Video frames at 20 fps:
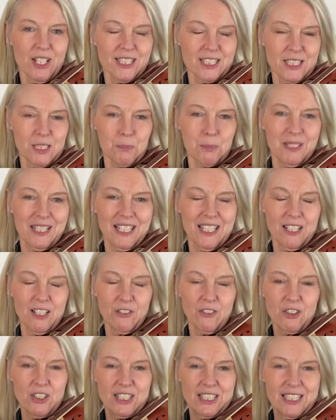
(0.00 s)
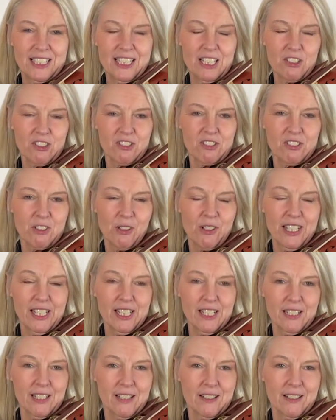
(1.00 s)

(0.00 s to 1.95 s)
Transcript: at the beginning of the D string.